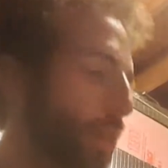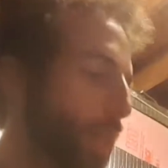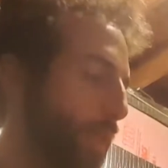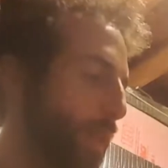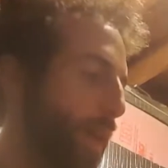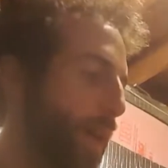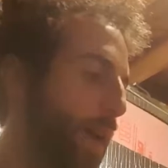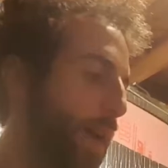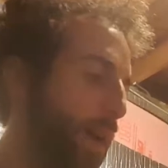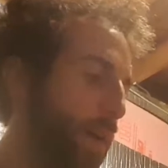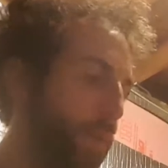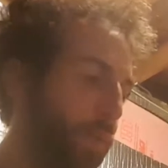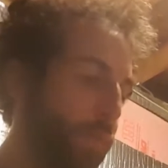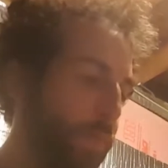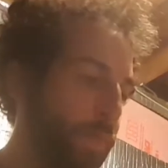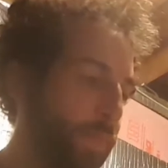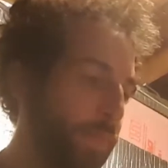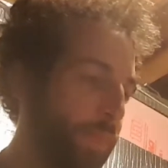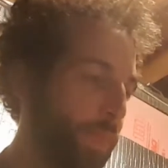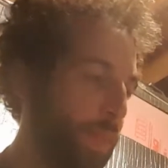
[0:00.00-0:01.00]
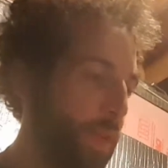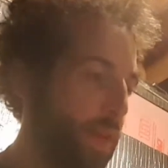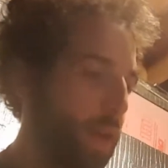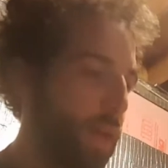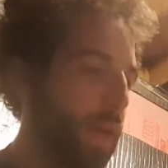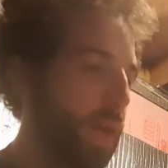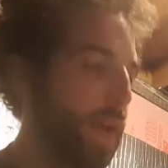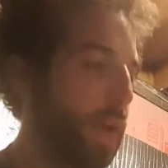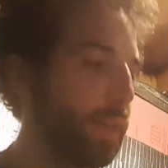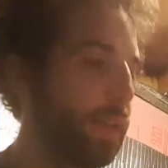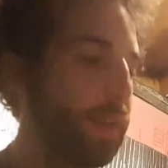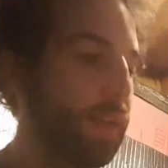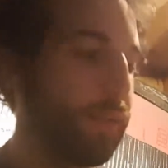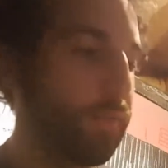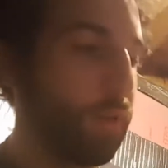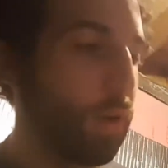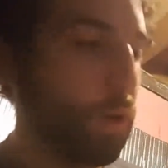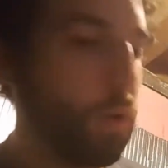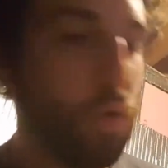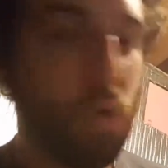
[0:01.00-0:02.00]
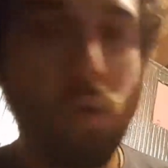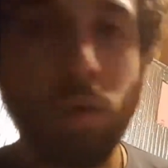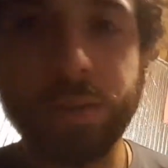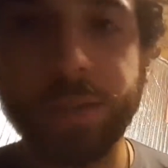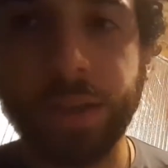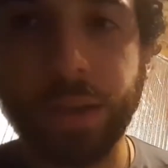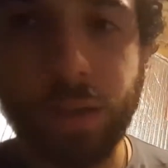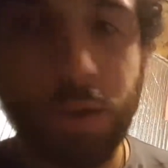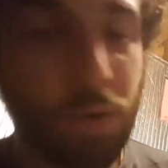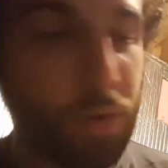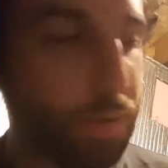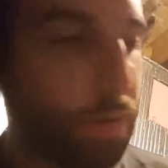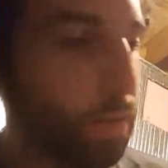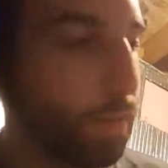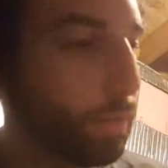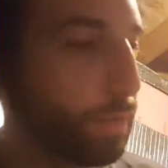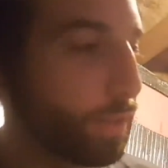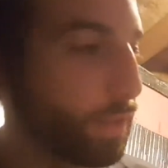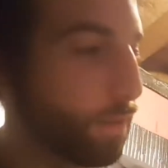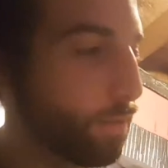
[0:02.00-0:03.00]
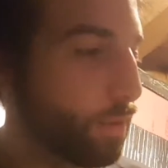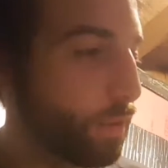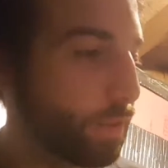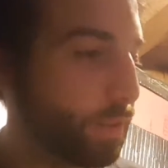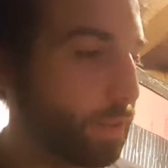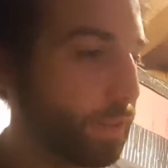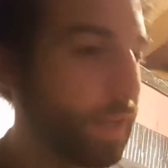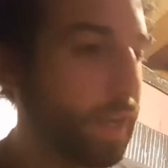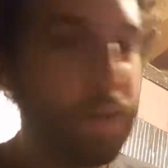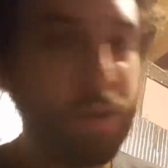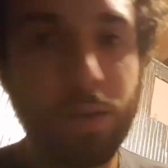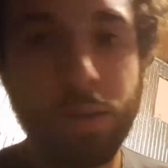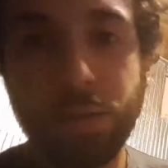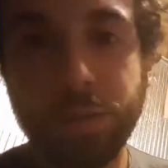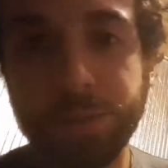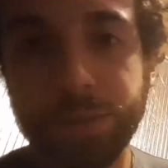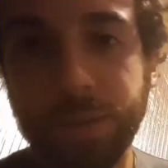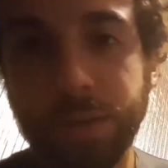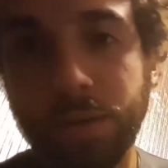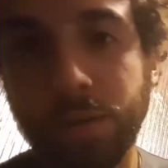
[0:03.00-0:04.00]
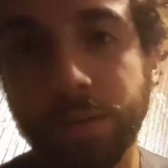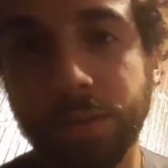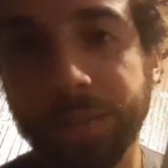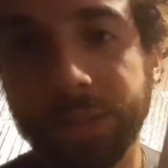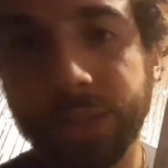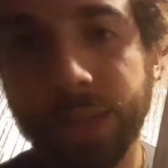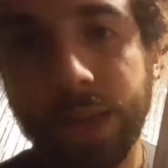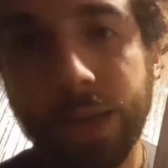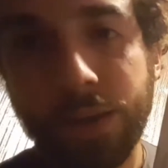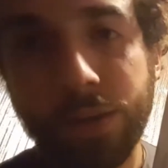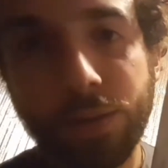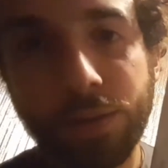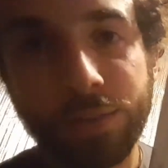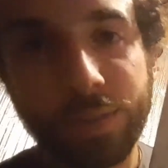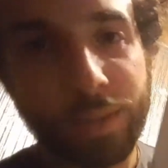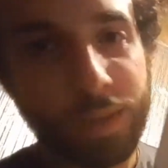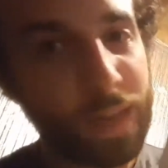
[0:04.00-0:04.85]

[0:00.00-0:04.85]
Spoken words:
it down, and the different chords that go with all those different scales, and all the scales.